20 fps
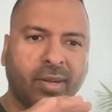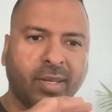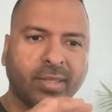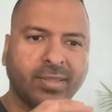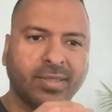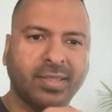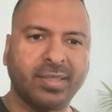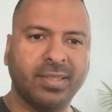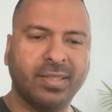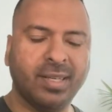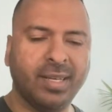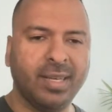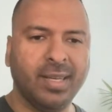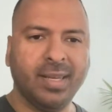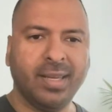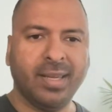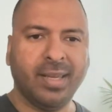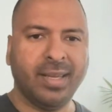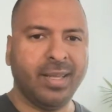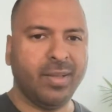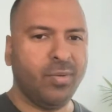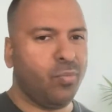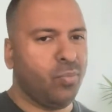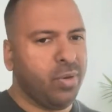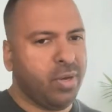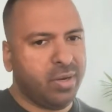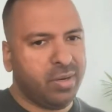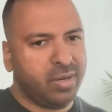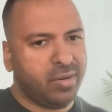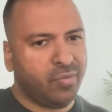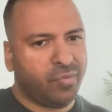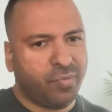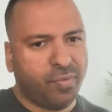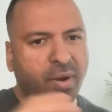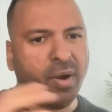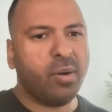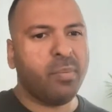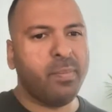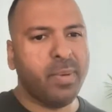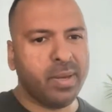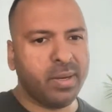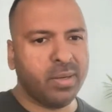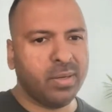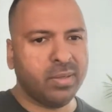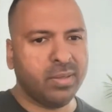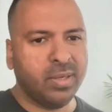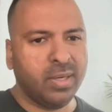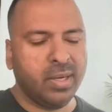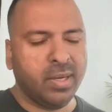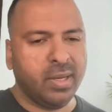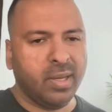As in, we are in a far better